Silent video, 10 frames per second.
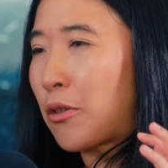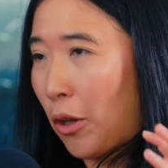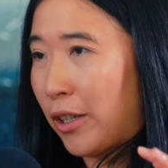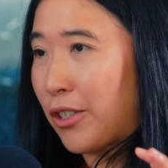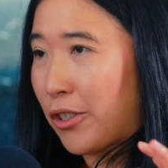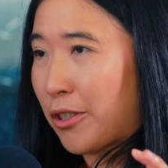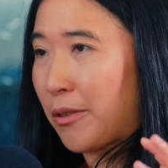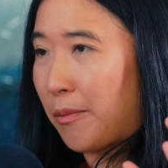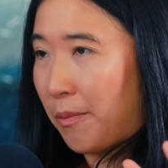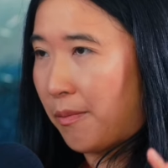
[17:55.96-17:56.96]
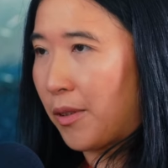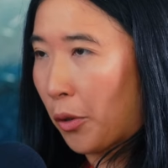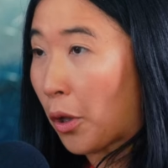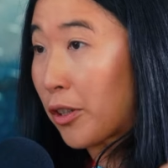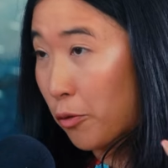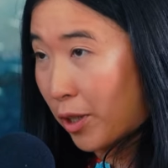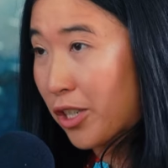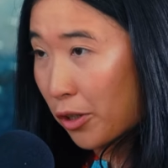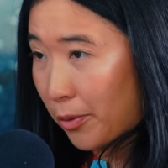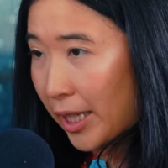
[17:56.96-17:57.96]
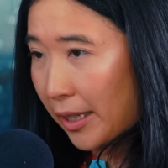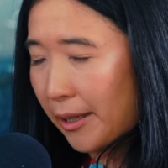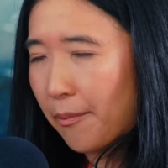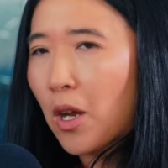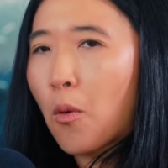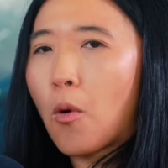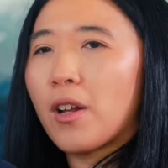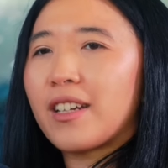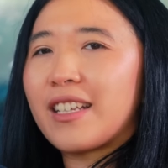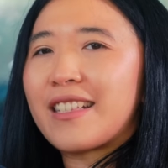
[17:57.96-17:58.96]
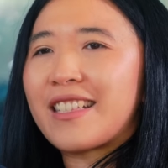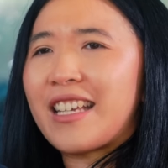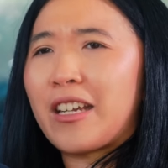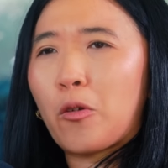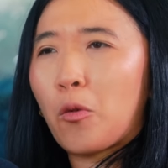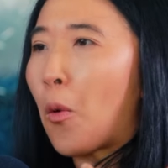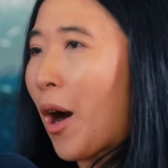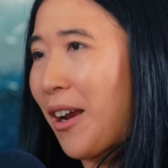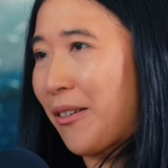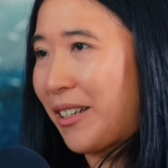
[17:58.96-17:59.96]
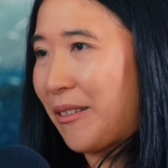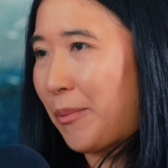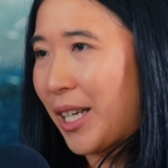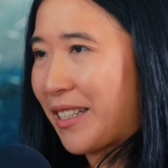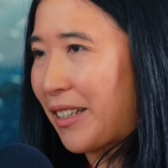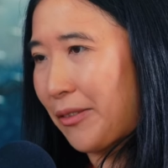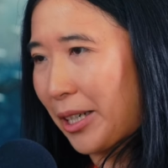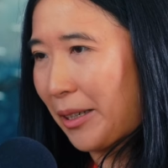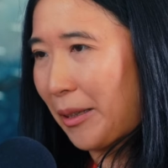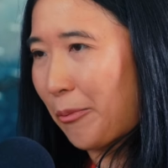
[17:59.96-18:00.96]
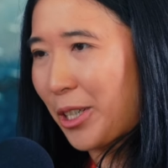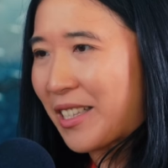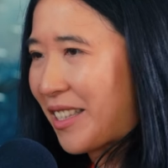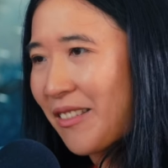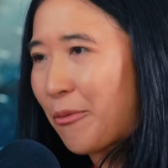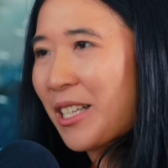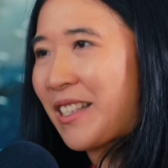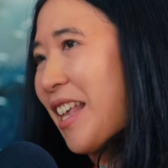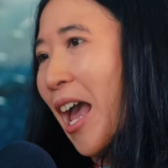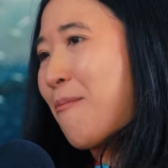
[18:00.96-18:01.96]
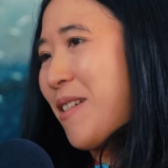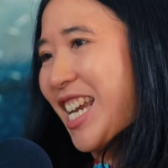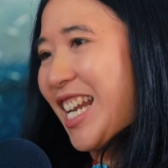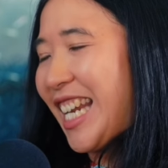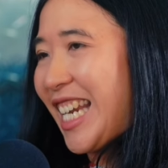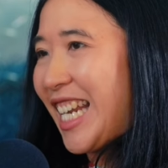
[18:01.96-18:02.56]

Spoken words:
knowledge-rich curriculum, what is an inquiry-based curriculum? What does that mean?